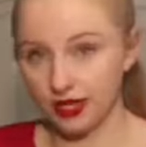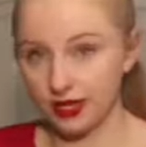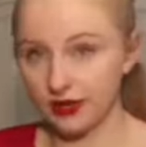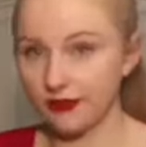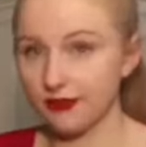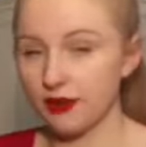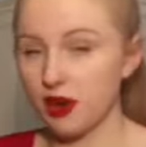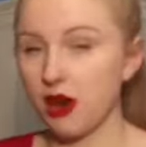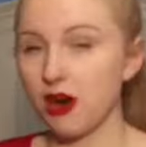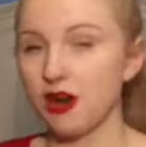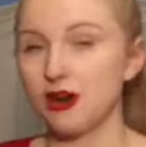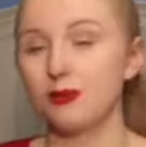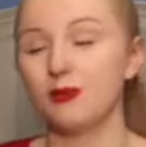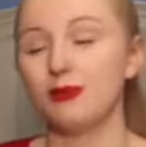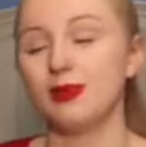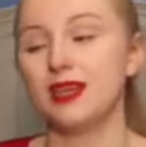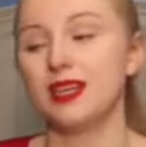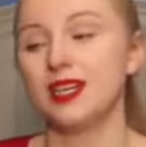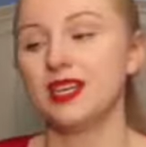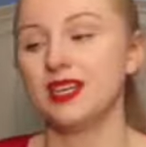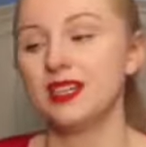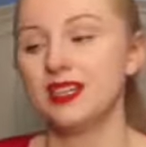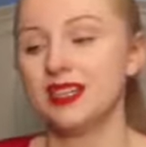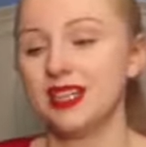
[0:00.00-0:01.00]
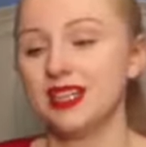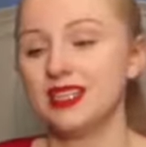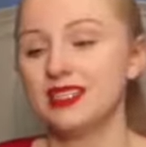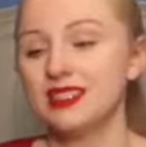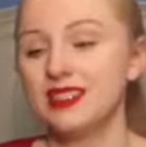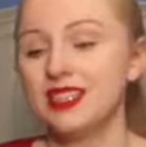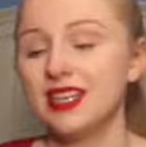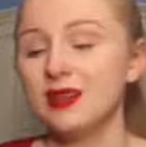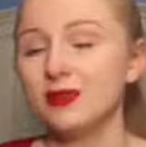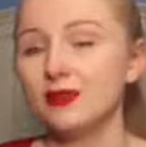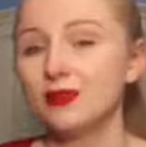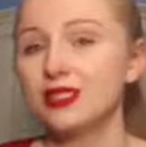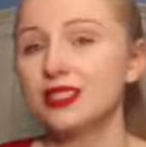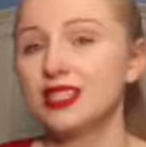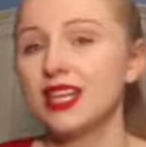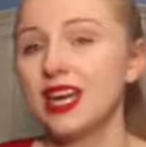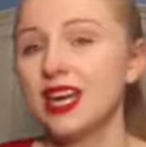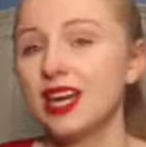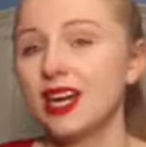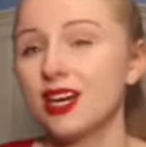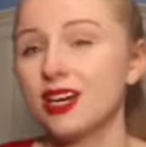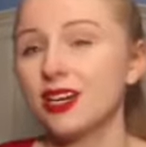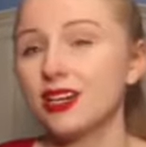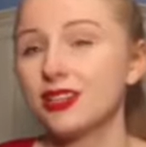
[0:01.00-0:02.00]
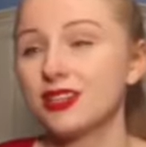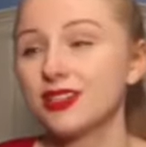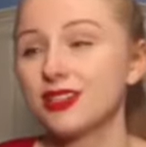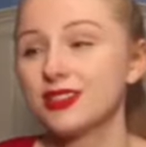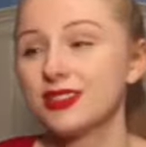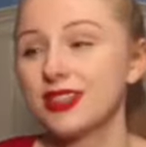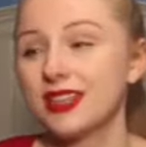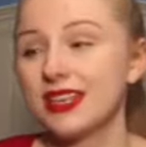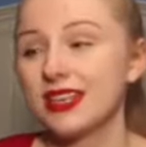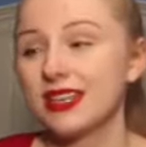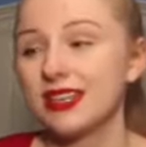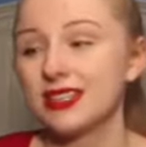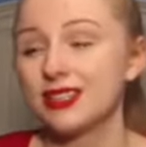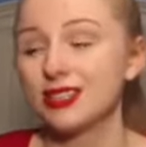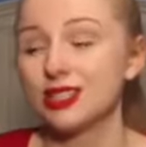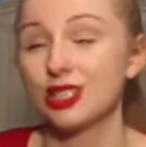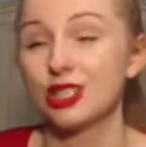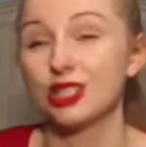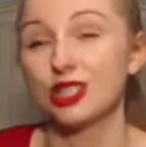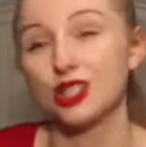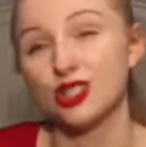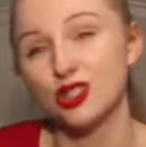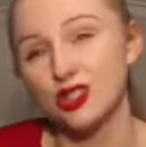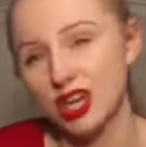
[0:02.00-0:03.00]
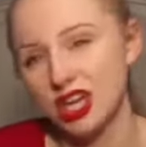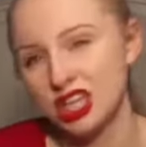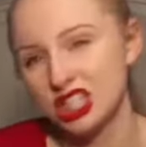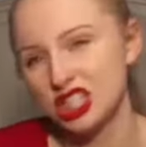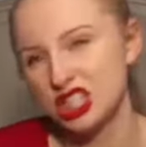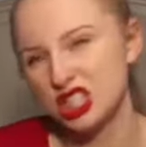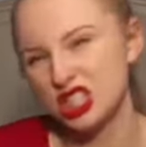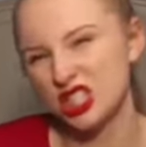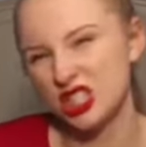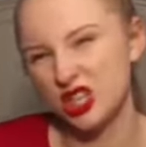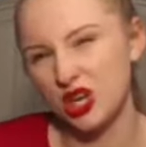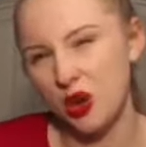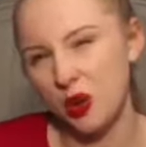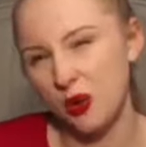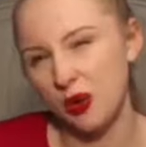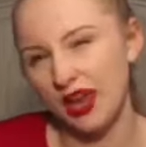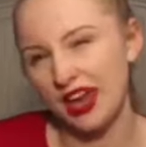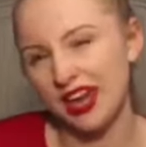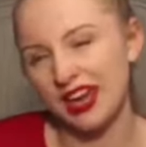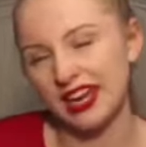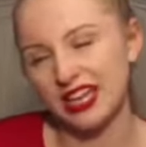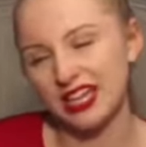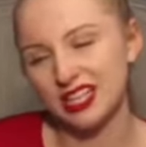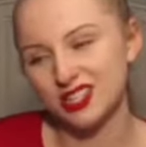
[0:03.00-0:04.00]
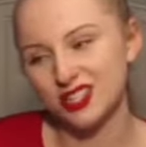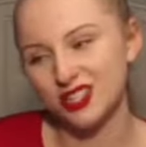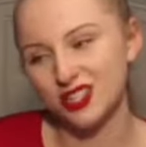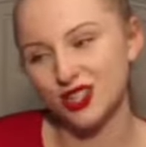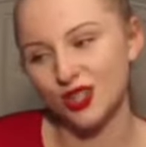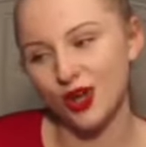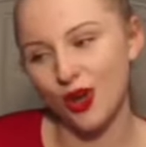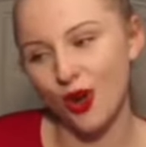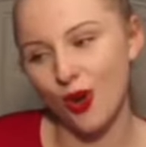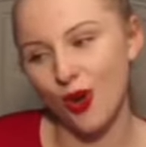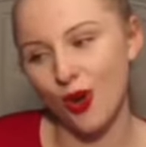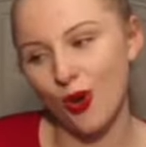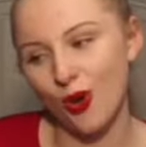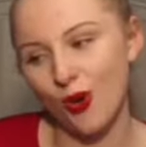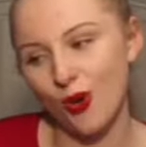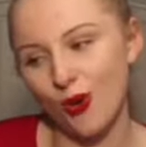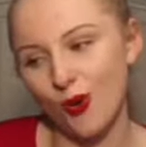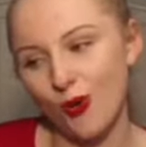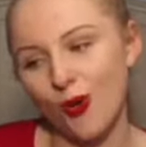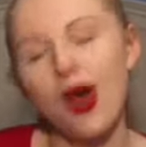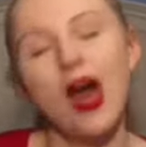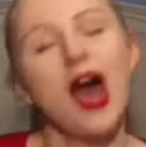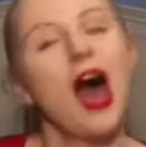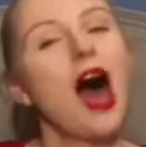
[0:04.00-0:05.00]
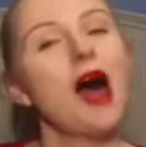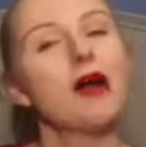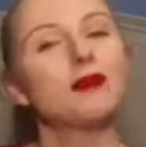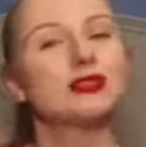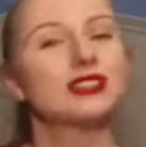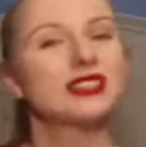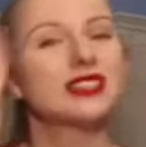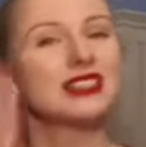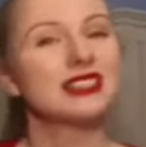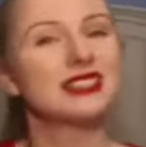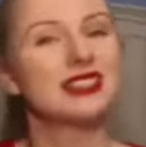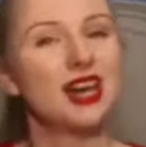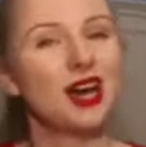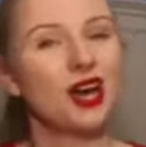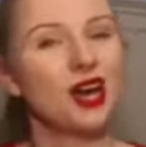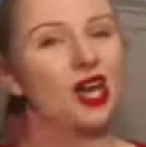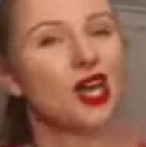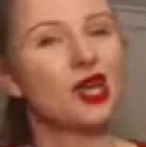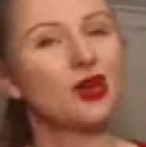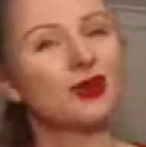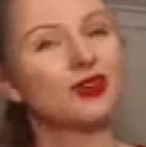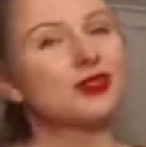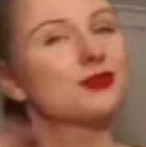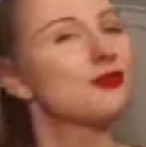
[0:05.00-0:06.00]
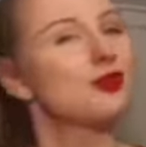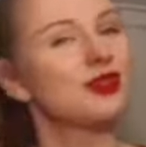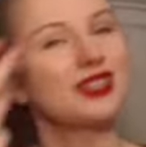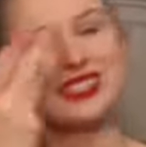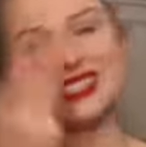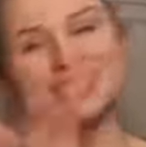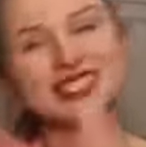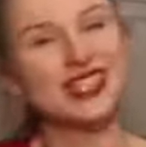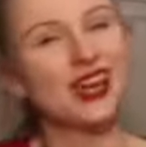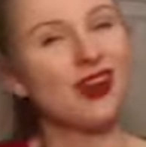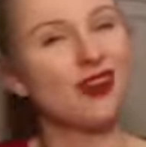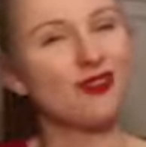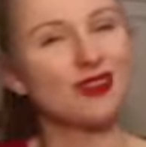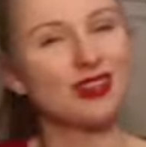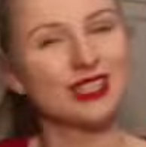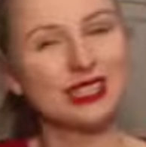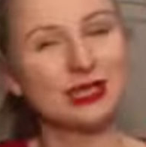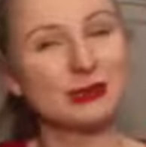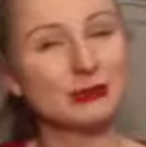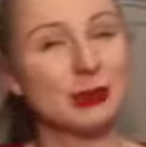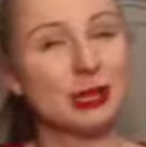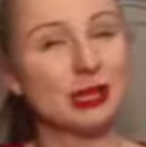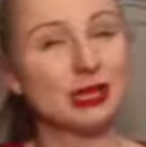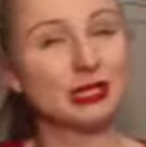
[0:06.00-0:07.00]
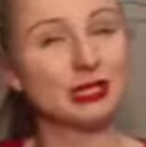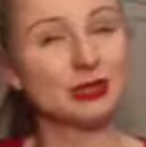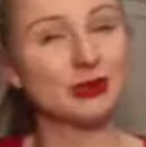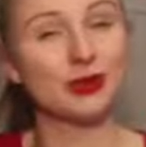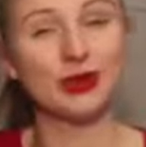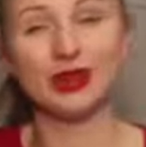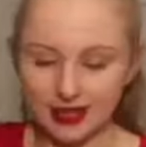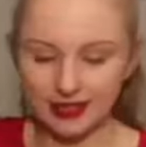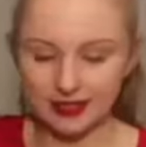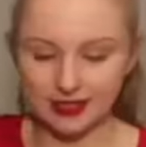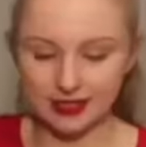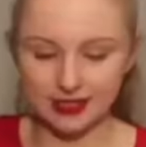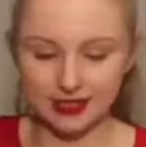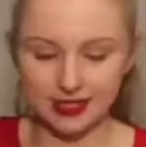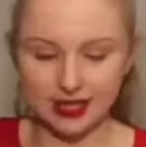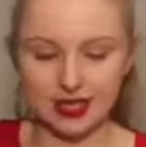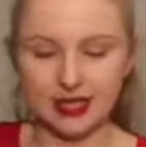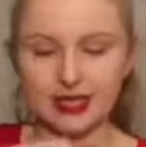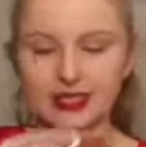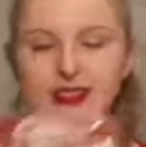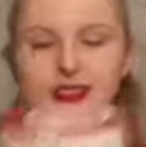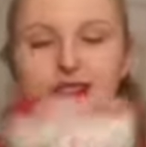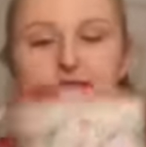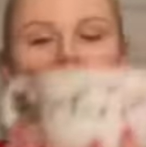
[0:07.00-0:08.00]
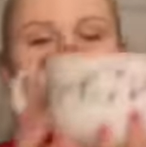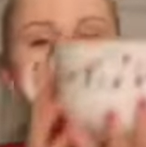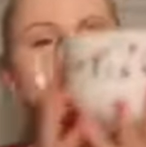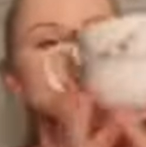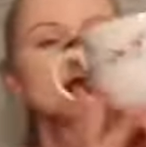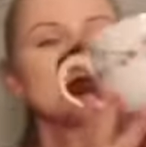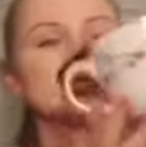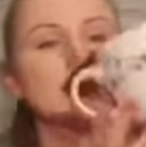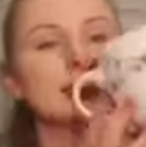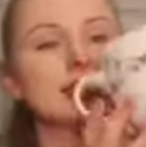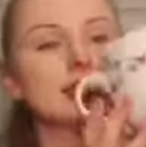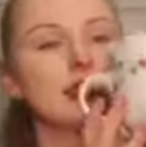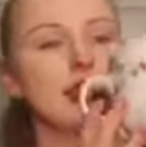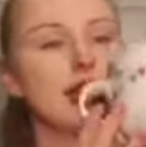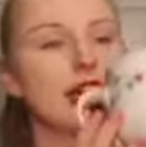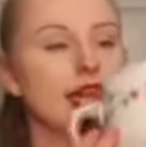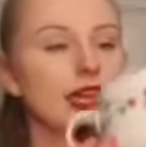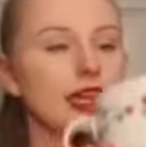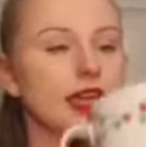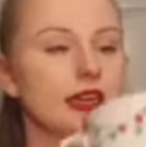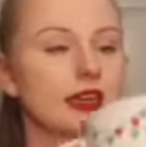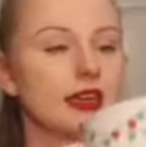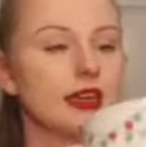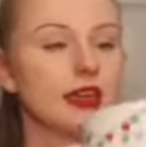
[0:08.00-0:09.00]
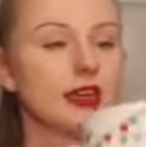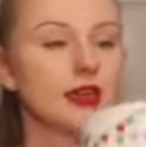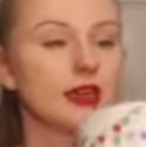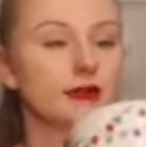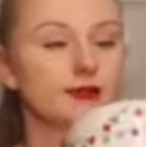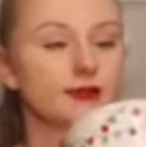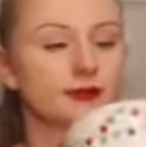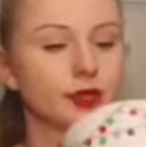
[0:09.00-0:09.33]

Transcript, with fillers: gift card, but that's downstairs and it's a stretch to go get it. So I'm just going to tell you it's pretty self-explanatory. Next is this like